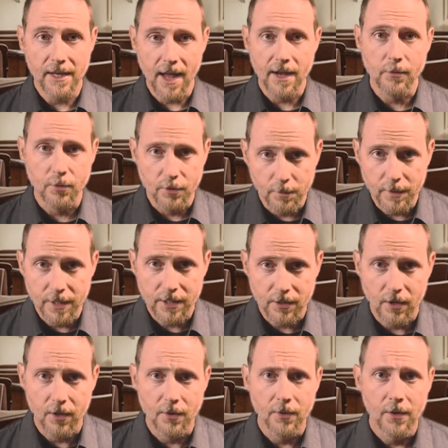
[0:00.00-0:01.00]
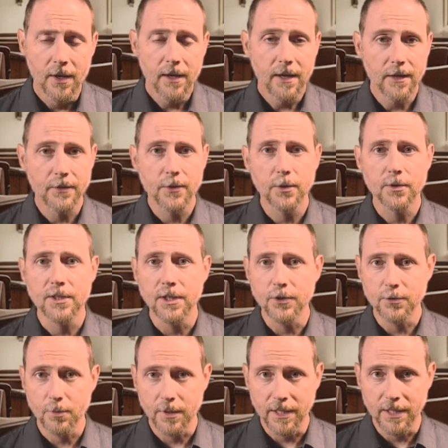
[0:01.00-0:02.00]
in Agro Domenico in
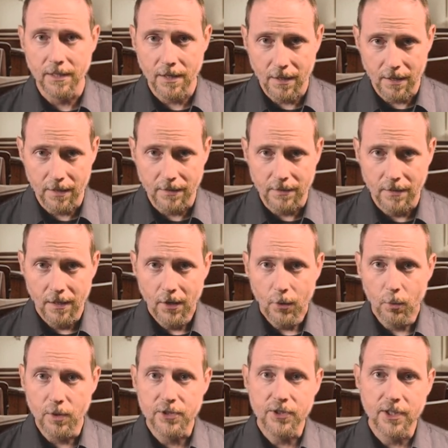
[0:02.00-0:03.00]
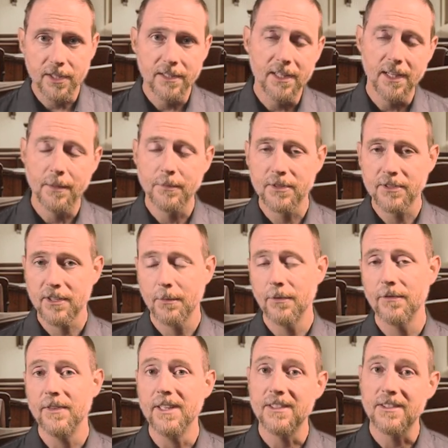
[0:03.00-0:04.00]
thirteen twenty-nine, which condemned
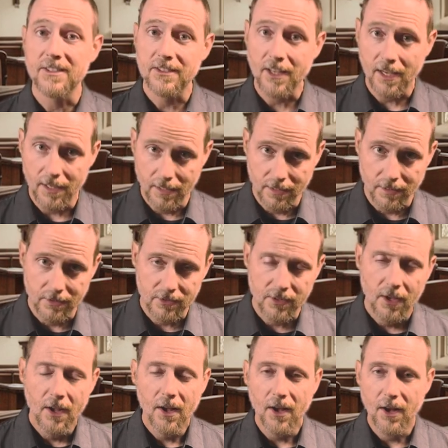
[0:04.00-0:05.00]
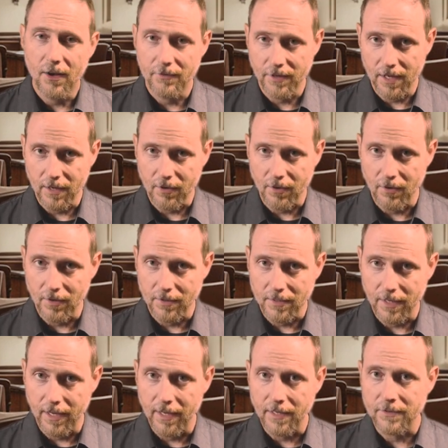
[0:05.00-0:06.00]
some of these sayings of
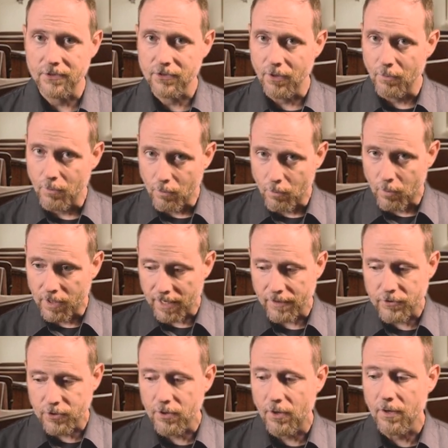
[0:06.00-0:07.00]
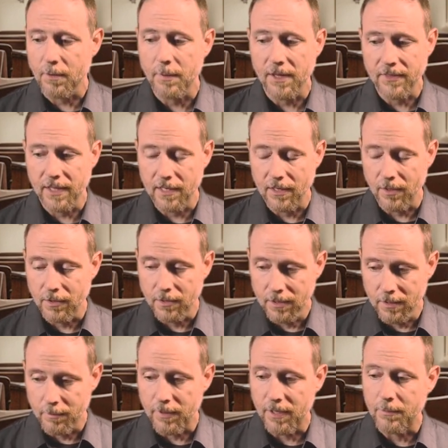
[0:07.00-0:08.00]
Eckhart. And so we're going to have to talk about that a
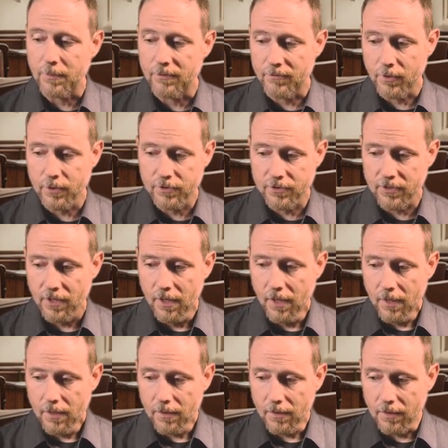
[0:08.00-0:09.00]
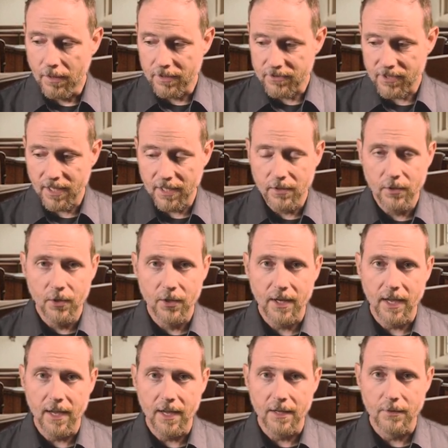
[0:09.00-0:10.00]
little bit, but first let's take a
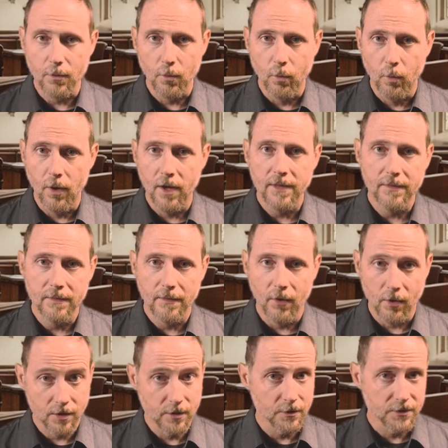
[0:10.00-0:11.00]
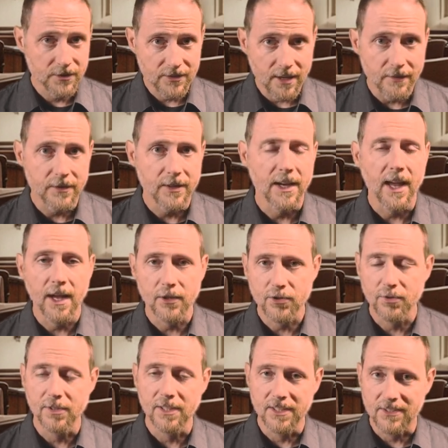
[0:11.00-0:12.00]
look at what Article seven
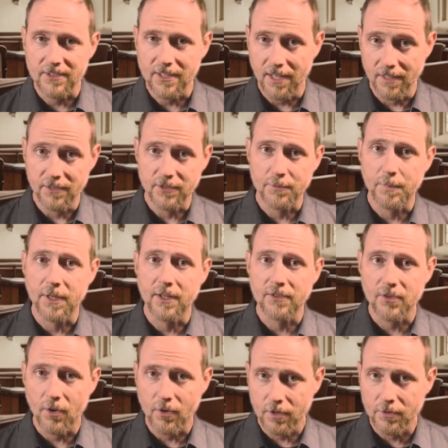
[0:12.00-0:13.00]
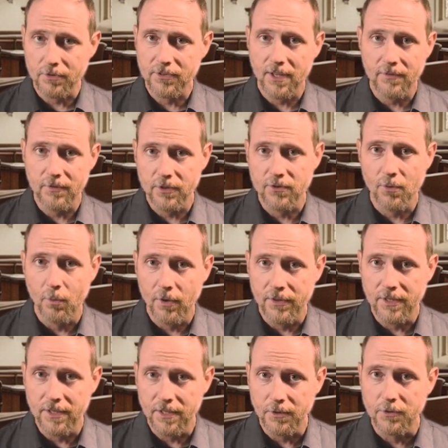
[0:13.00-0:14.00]
actually says, because Article seven is the
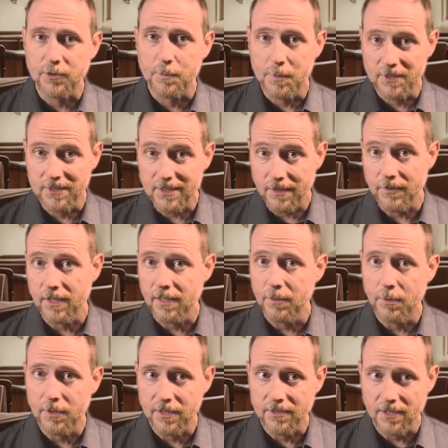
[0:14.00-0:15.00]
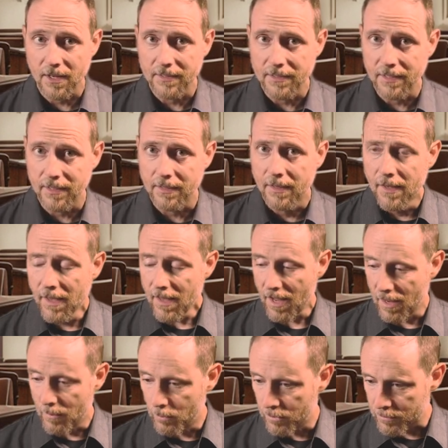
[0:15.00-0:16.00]
one that deals specifically with this idea
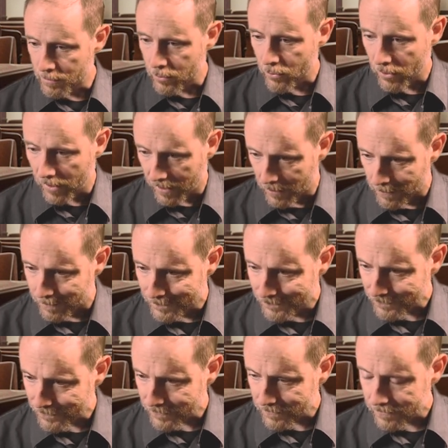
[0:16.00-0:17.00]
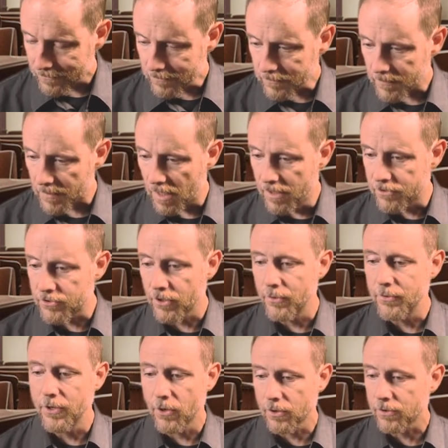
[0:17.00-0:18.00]
and with prayer. And
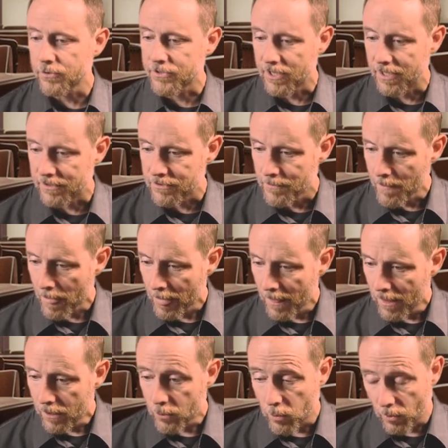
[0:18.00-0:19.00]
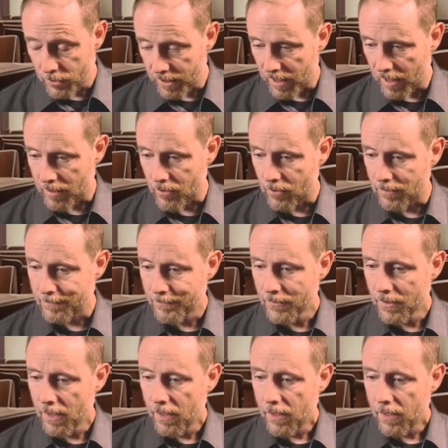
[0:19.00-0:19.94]
so the article says, quoting Eckhart,